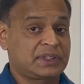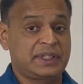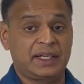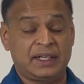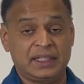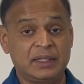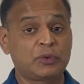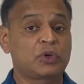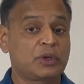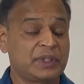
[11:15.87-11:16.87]
Their
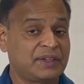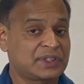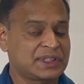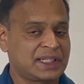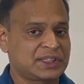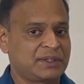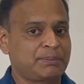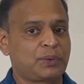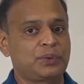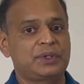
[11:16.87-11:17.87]
hemoglobin A1C has
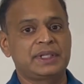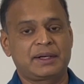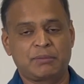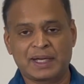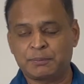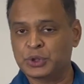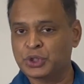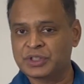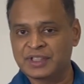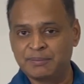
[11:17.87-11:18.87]
improved, their blood
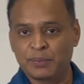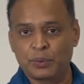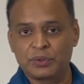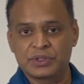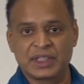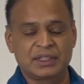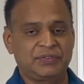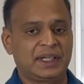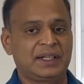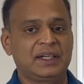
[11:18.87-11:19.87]
pressure has improved
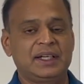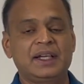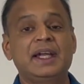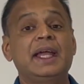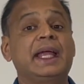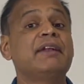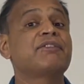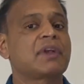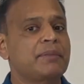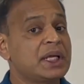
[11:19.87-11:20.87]
significantly,
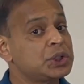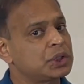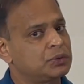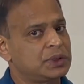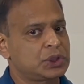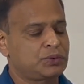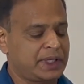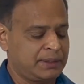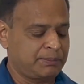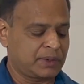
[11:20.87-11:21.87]
inflammation, which is
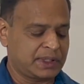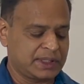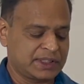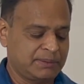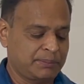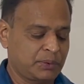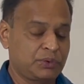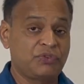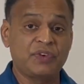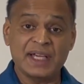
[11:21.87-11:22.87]
very important, has
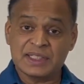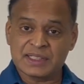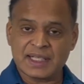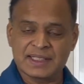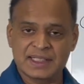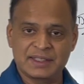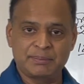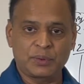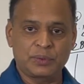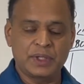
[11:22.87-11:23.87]
improved, waist size has
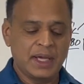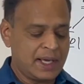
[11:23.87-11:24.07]
improved,